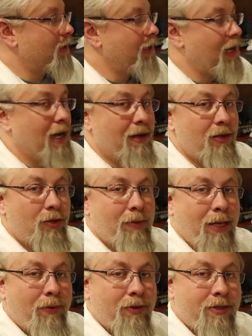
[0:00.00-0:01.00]
Yeah, you'll
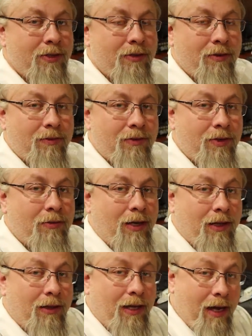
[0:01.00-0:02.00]
be able to do
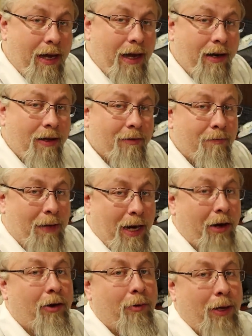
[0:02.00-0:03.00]
a lot of
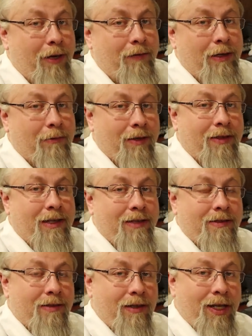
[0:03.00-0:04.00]
microwaving with
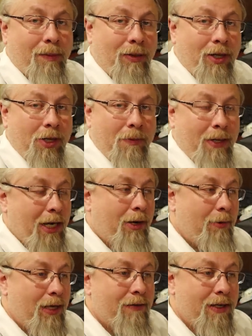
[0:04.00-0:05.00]
this. So you can plug your
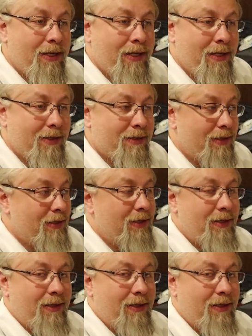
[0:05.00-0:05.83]
microwave into this,